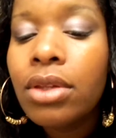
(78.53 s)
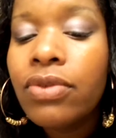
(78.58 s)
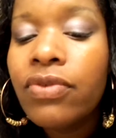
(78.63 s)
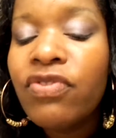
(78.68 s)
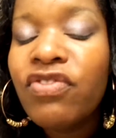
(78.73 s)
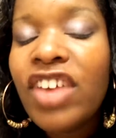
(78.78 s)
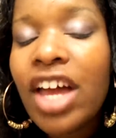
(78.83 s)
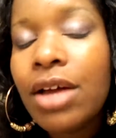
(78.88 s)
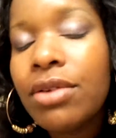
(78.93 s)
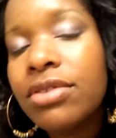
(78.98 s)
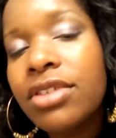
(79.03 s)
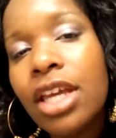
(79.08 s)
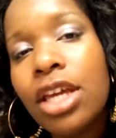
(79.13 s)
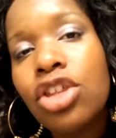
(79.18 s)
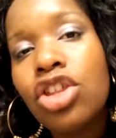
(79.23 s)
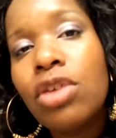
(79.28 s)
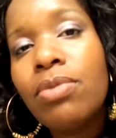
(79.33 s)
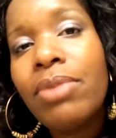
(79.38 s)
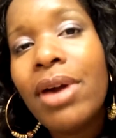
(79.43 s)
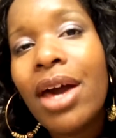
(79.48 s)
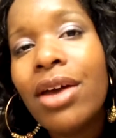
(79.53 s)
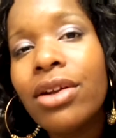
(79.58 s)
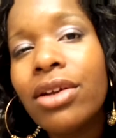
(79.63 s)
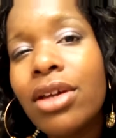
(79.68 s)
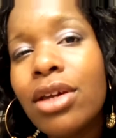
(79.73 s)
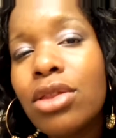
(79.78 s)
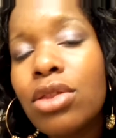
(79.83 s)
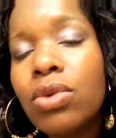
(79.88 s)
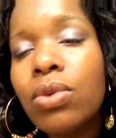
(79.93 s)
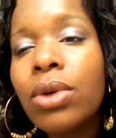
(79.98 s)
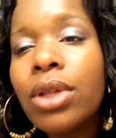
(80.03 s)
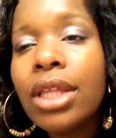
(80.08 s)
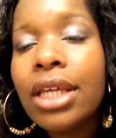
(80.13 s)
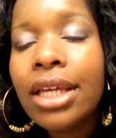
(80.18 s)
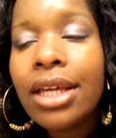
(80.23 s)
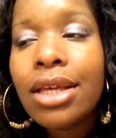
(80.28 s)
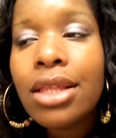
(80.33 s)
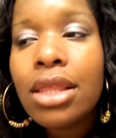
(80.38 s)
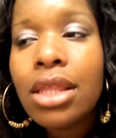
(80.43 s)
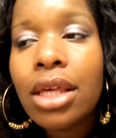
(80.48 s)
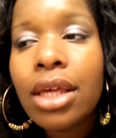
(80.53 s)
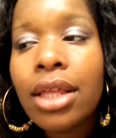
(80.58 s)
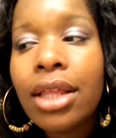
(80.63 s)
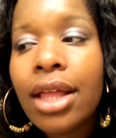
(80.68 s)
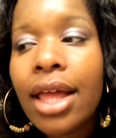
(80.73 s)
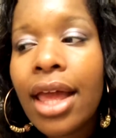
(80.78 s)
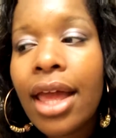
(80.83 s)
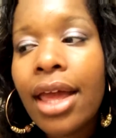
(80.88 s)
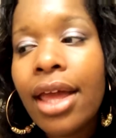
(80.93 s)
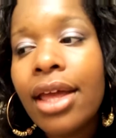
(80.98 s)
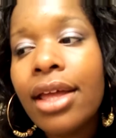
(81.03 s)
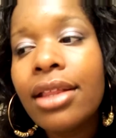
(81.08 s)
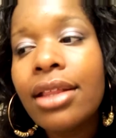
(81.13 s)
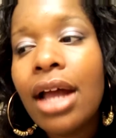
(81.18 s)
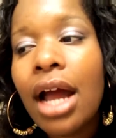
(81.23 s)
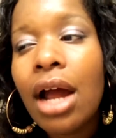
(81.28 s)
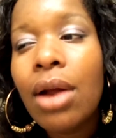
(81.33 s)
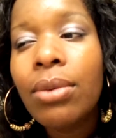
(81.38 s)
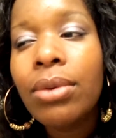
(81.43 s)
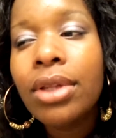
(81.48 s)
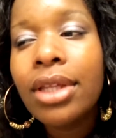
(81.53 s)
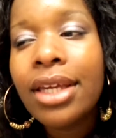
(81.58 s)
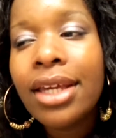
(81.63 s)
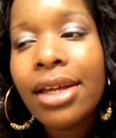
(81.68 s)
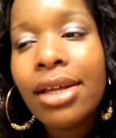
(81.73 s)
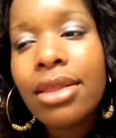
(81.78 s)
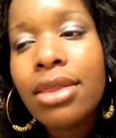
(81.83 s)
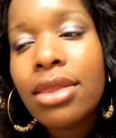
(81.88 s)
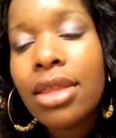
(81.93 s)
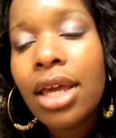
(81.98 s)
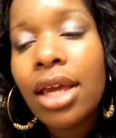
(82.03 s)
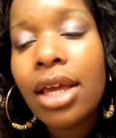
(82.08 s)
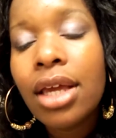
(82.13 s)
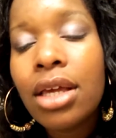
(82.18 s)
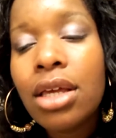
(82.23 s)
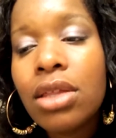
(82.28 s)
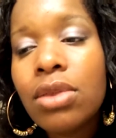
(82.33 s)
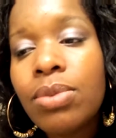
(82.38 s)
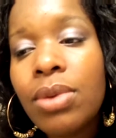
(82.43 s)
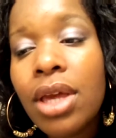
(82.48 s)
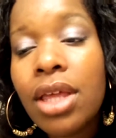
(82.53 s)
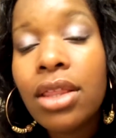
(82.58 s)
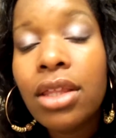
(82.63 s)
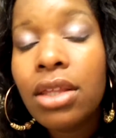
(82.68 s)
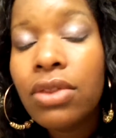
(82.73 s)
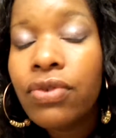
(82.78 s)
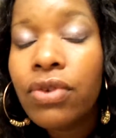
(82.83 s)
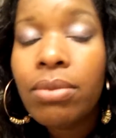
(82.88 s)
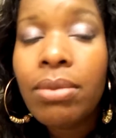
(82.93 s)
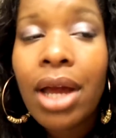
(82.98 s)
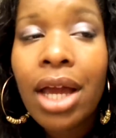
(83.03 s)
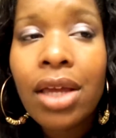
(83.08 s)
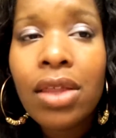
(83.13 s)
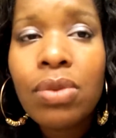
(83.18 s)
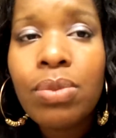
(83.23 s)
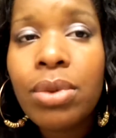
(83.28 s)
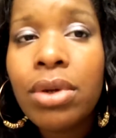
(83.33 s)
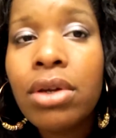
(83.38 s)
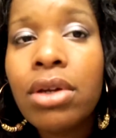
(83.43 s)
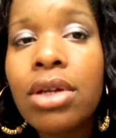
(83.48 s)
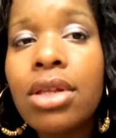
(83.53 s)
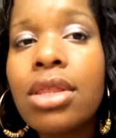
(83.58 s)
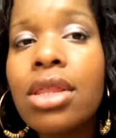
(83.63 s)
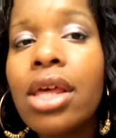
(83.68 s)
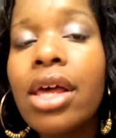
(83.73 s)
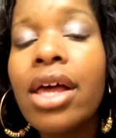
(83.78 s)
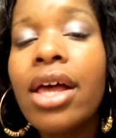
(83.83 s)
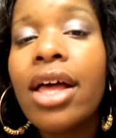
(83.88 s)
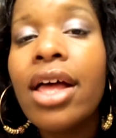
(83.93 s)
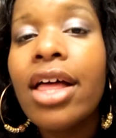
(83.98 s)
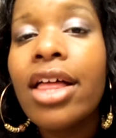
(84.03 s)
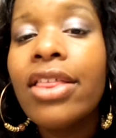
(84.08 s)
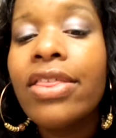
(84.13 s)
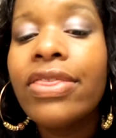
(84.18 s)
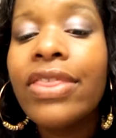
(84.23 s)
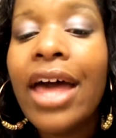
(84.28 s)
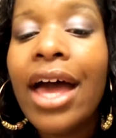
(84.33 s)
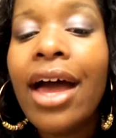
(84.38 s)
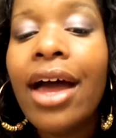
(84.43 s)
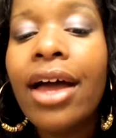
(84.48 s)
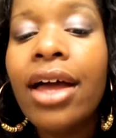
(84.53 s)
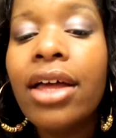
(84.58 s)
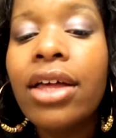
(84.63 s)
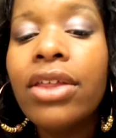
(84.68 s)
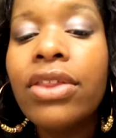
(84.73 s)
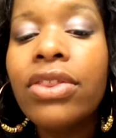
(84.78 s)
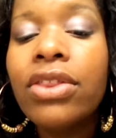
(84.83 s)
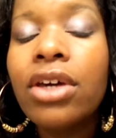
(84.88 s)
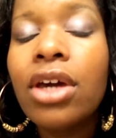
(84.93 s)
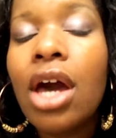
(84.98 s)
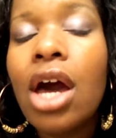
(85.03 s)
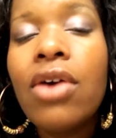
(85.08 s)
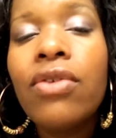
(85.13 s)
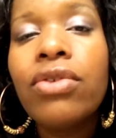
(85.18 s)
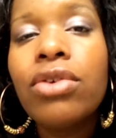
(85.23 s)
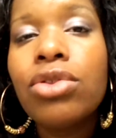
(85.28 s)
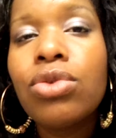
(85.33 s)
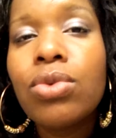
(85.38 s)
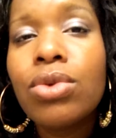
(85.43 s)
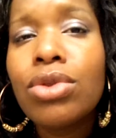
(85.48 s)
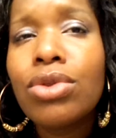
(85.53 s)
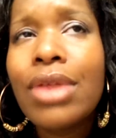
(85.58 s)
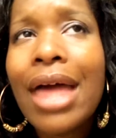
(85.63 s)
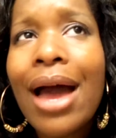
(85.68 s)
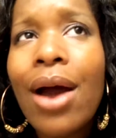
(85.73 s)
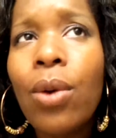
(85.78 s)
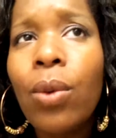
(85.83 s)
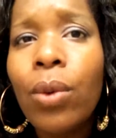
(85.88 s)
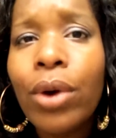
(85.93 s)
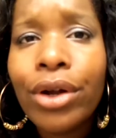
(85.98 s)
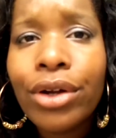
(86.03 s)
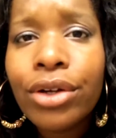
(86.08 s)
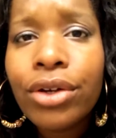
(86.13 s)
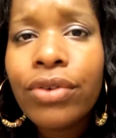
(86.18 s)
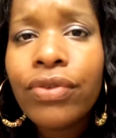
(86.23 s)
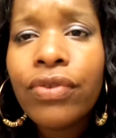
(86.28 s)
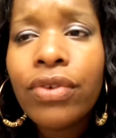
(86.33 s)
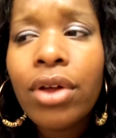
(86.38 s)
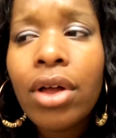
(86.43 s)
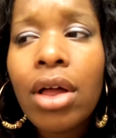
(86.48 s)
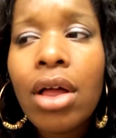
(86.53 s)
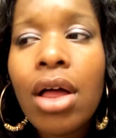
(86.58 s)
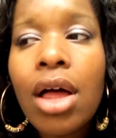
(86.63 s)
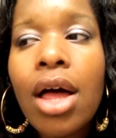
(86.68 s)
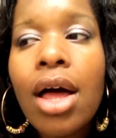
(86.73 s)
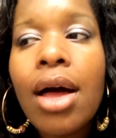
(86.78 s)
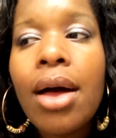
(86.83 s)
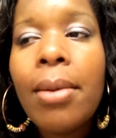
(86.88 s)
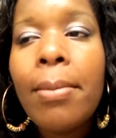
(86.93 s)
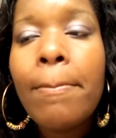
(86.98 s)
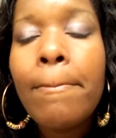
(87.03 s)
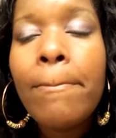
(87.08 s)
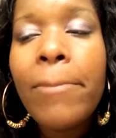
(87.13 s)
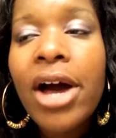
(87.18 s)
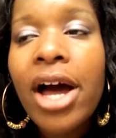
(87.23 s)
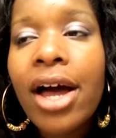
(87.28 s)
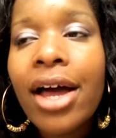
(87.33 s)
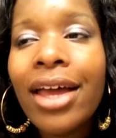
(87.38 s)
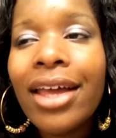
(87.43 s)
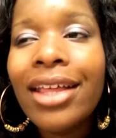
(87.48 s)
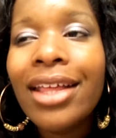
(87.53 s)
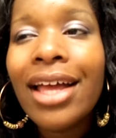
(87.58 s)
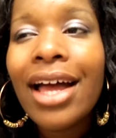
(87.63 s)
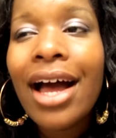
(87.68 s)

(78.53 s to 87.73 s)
foundation powder, because it really isn't. And I really can't say, at least from my experience, that the coverage was that wonderful, but